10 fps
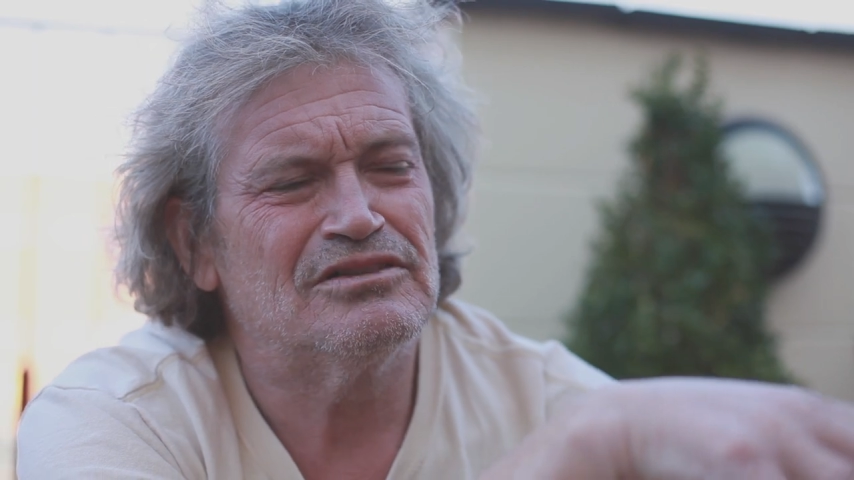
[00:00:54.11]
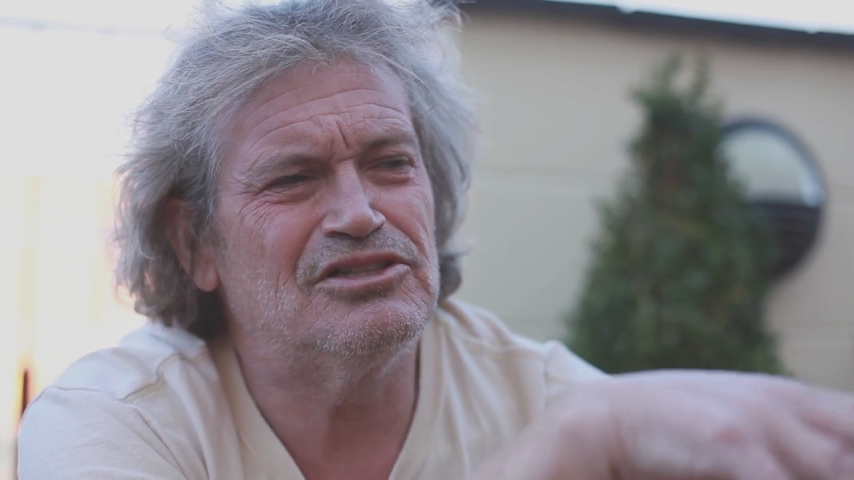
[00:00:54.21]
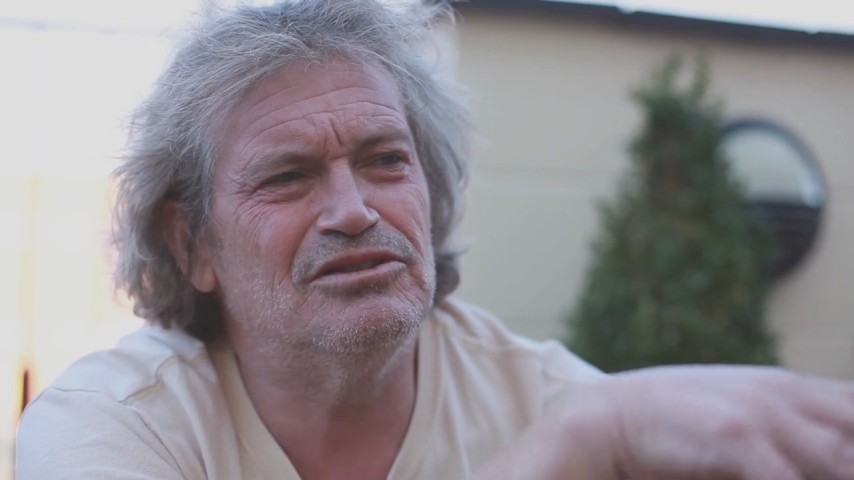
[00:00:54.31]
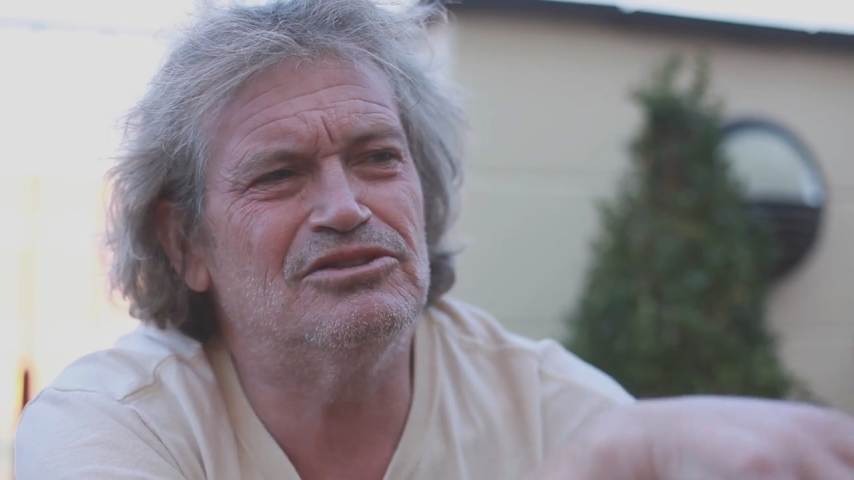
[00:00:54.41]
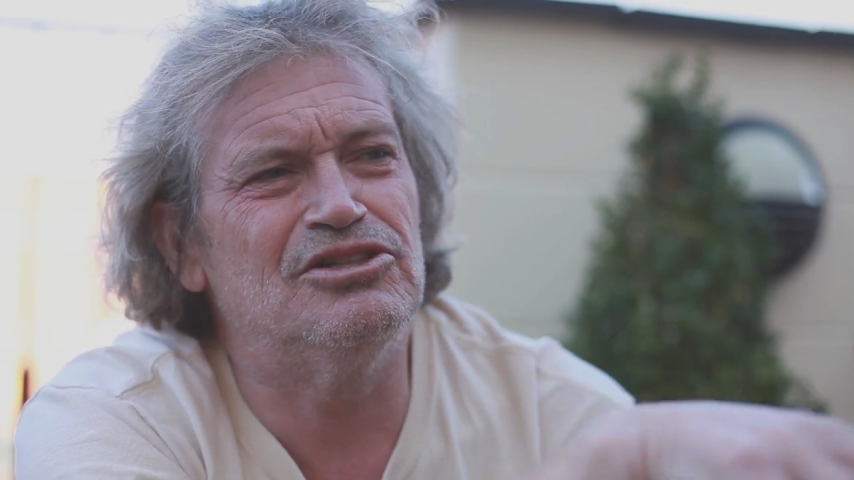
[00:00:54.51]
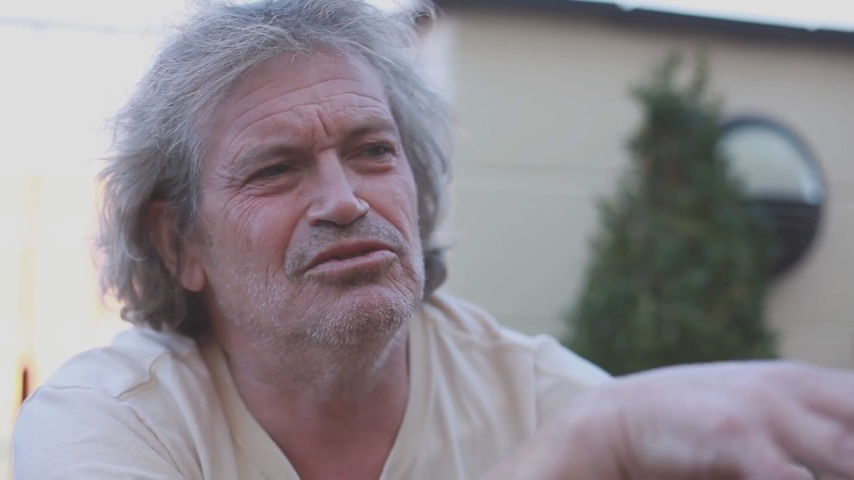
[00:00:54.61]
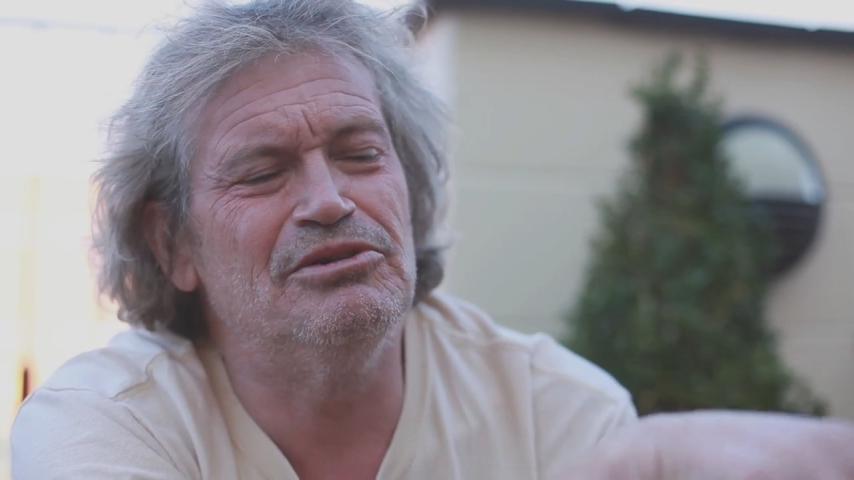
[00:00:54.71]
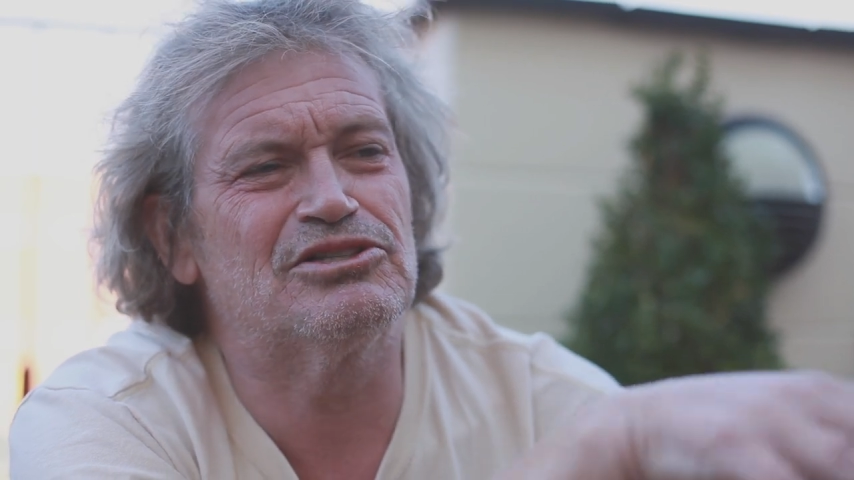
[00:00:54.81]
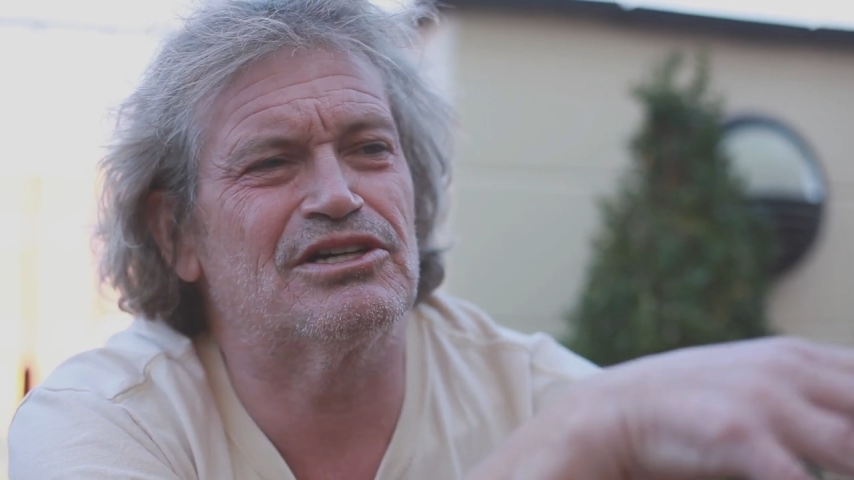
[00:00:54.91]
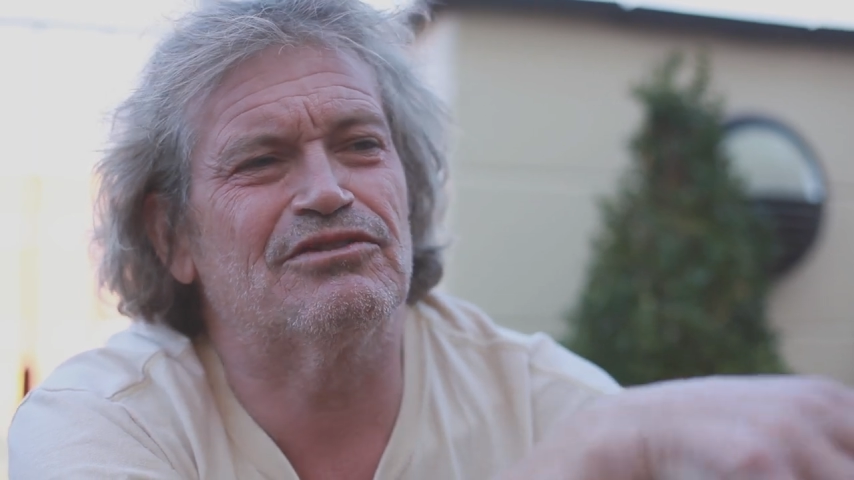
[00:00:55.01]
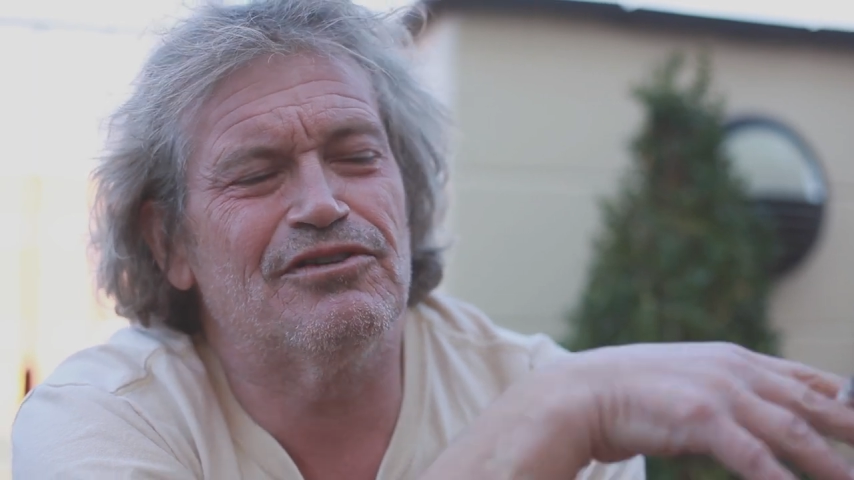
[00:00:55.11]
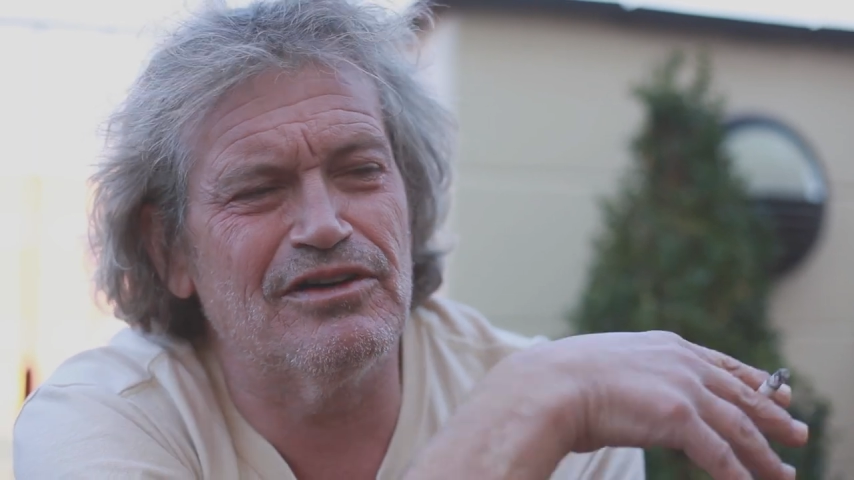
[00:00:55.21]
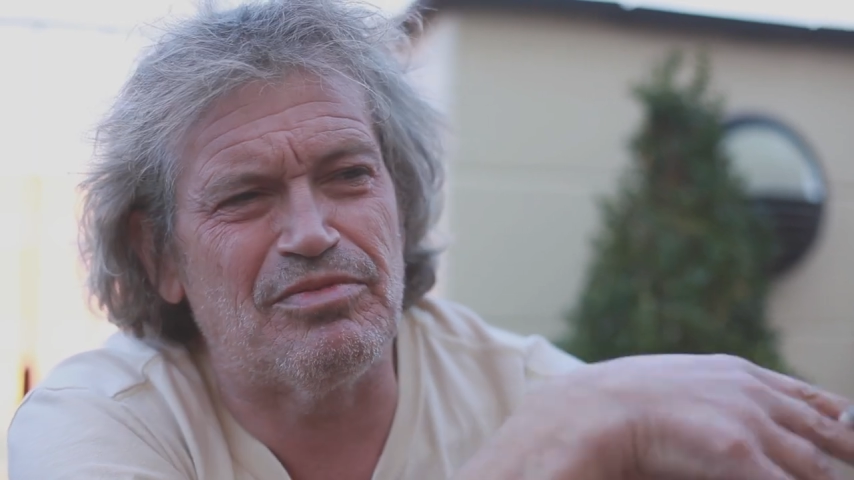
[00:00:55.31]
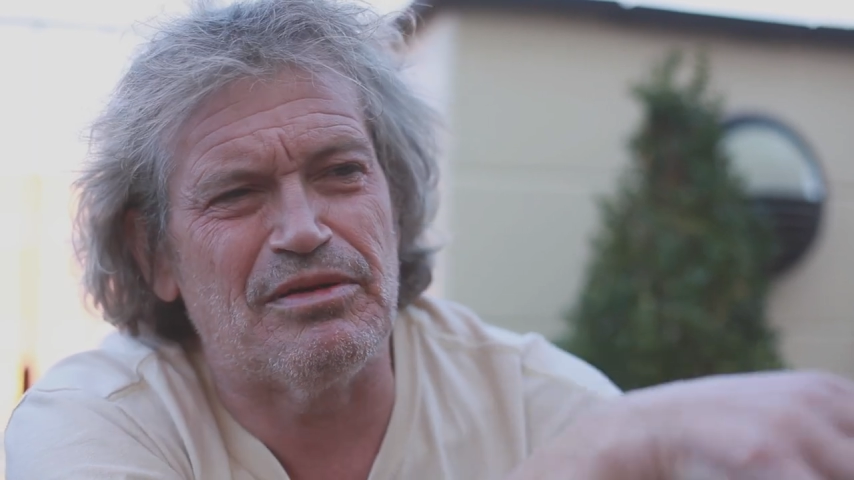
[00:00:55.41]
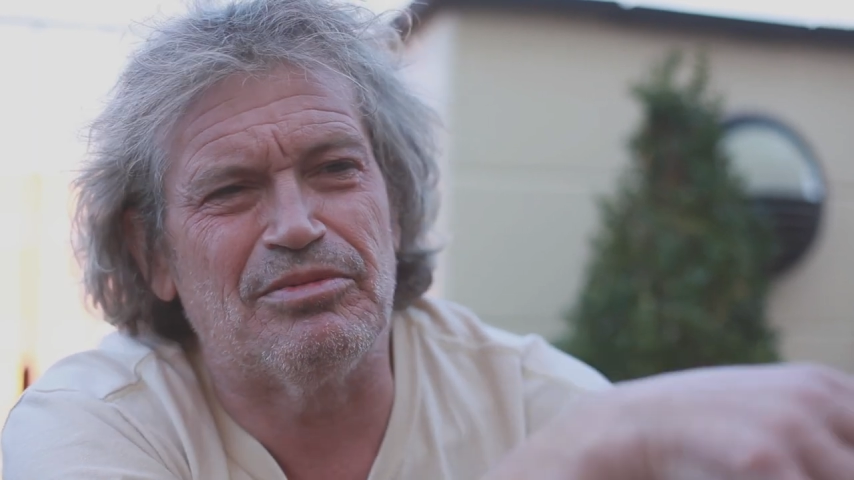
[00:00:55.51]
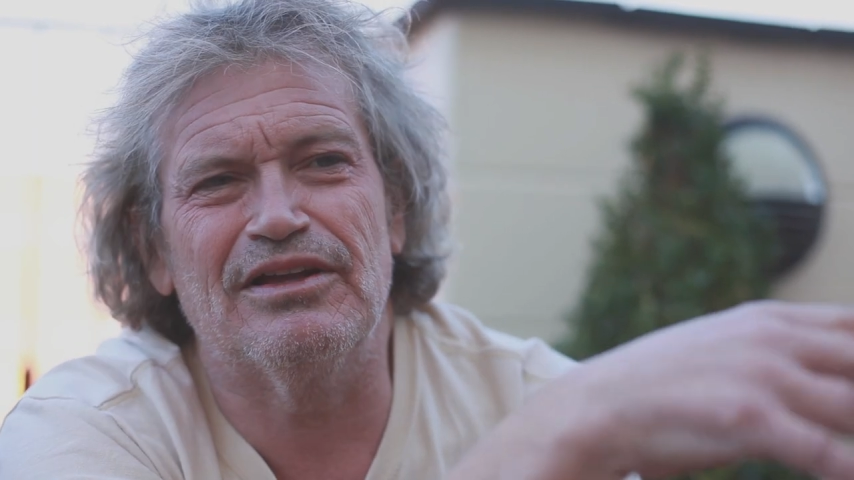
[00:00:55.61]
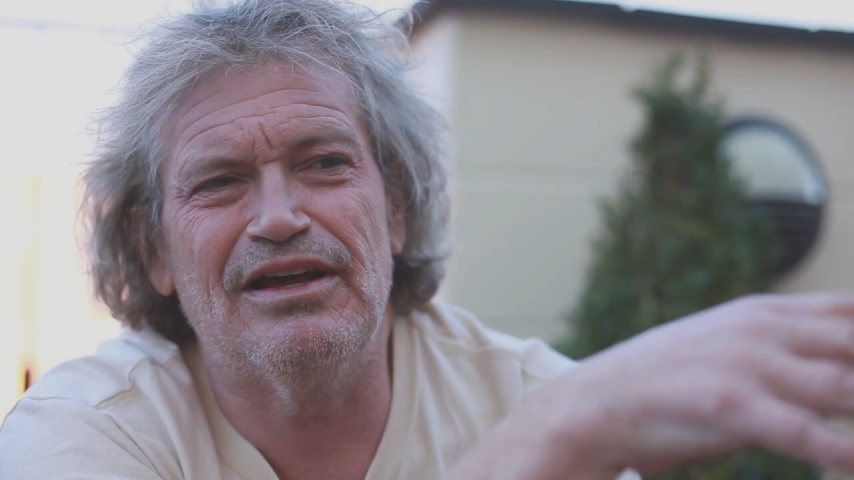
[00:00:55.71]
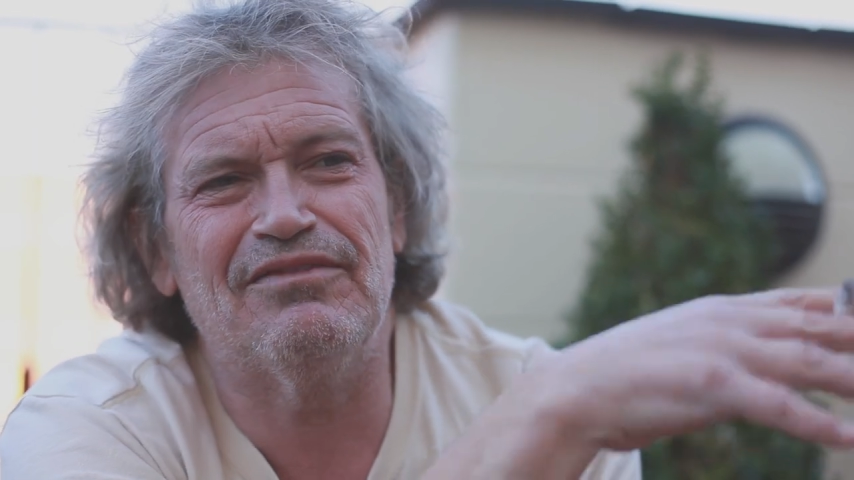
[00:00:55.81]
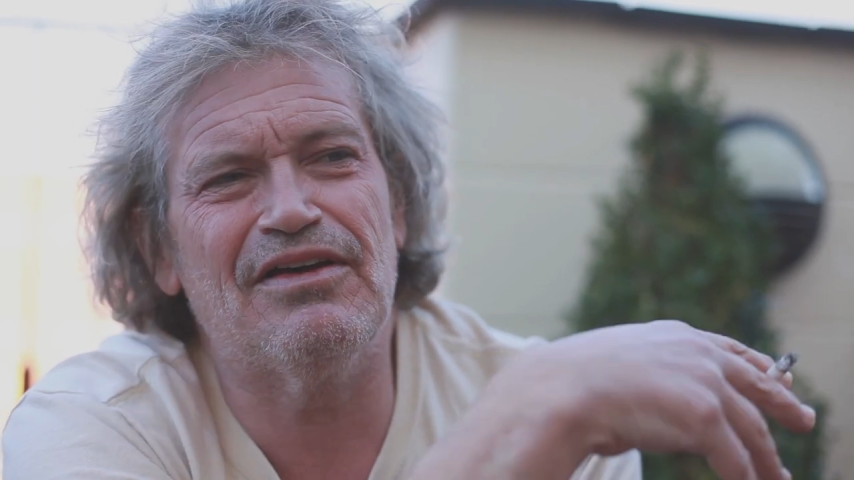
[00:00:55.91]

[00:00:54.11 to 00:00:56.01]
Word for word: to do music in front of people and have